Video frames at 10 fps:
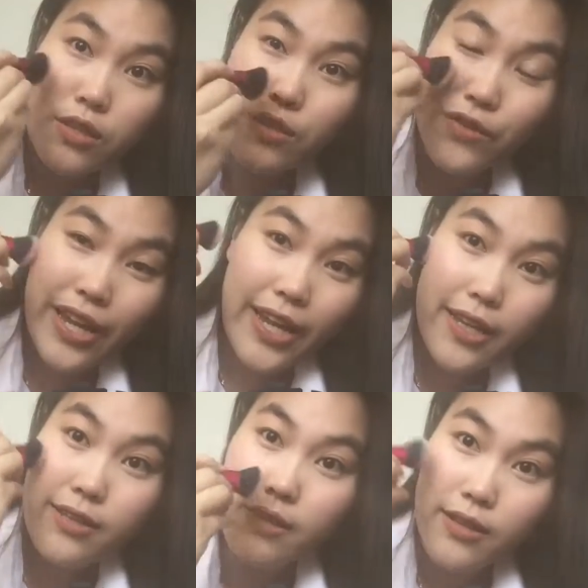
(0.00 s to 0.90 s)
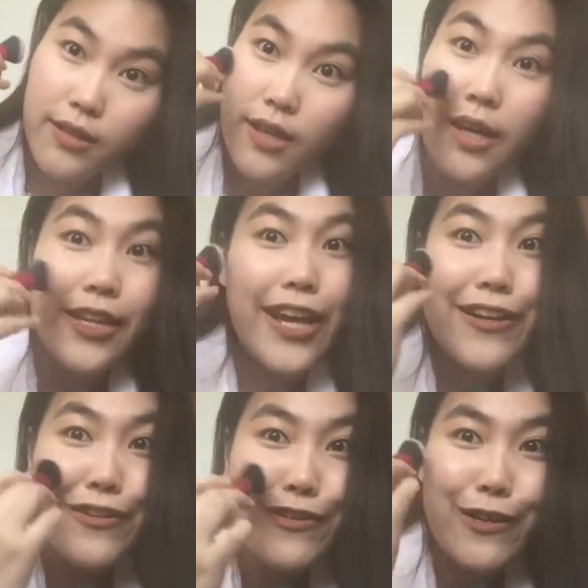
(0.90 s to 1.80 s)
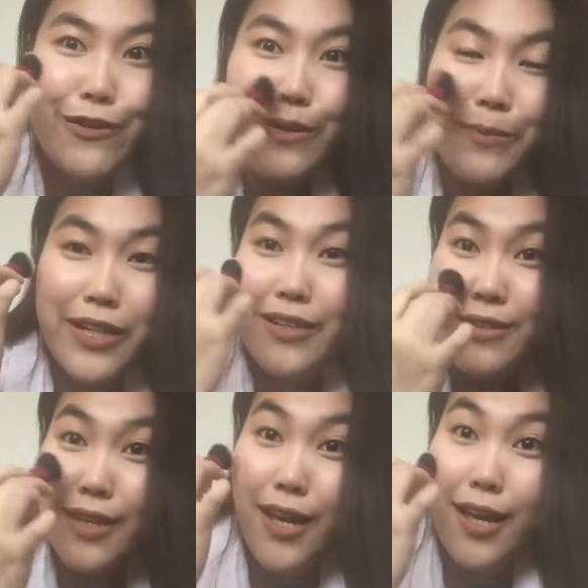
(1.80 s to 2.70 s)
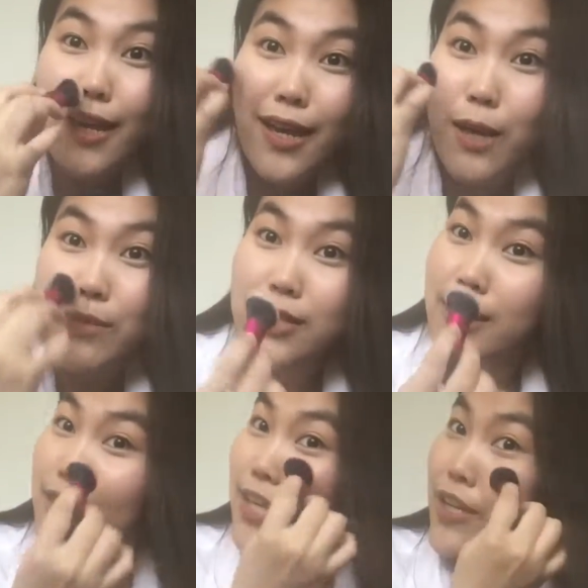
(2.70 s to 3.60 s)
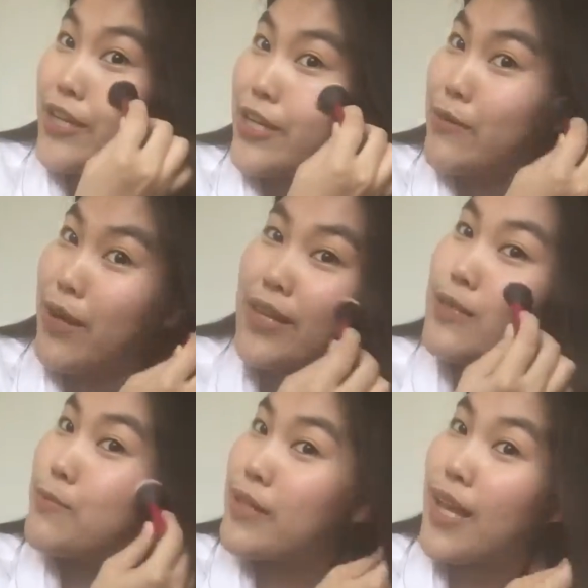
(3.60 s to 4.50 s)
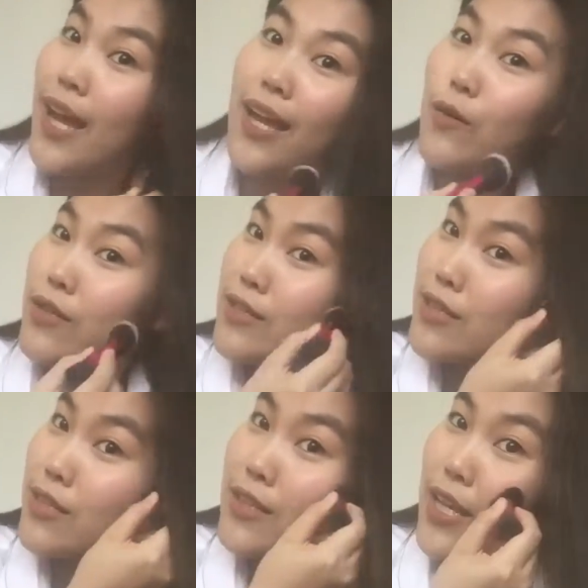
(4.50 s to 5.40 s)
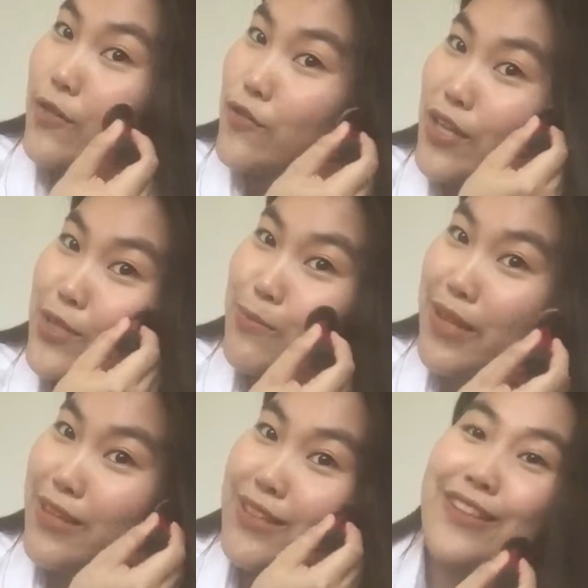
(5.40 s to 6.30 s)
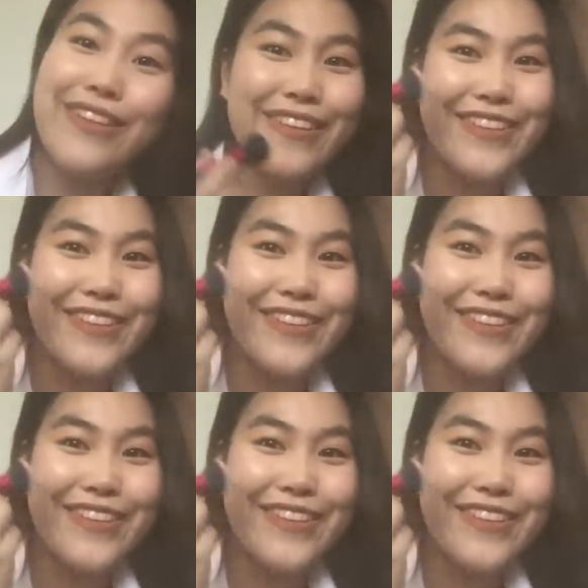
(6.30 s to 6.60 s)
to create a younger look, because I'm a senior year, right? But I want to look like a freshman.